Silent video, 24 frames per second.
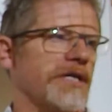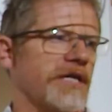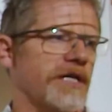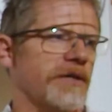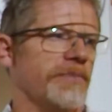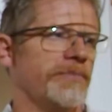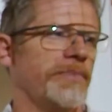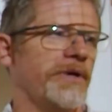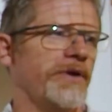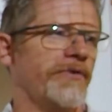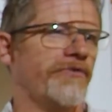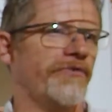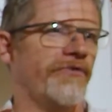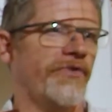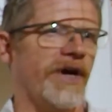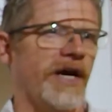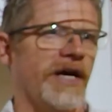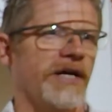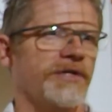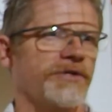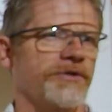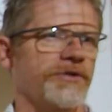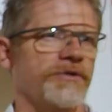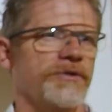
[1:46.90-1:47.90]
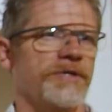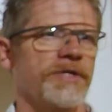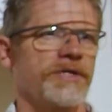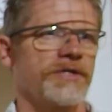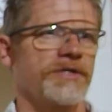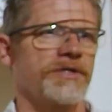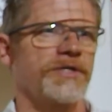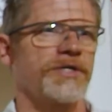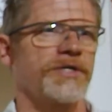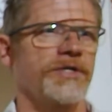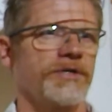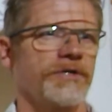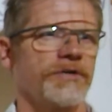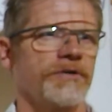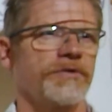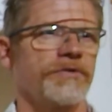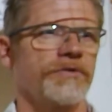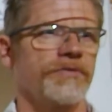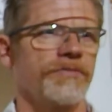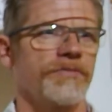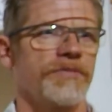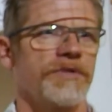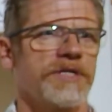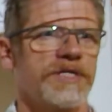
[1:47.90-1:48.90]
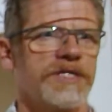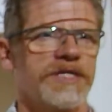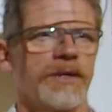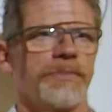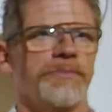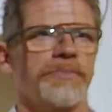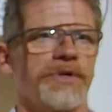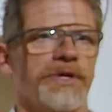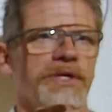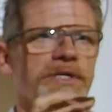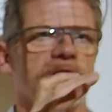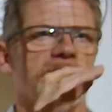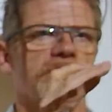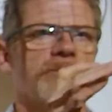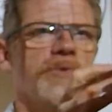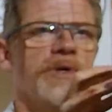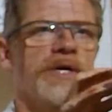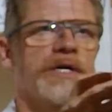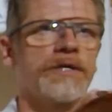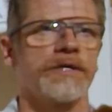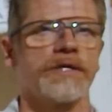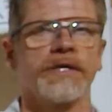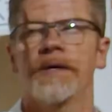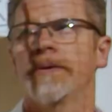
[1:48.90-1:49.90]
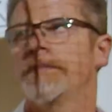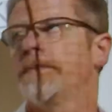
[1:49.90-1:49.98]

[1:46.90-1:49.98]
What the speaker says: that can be factored into something squared.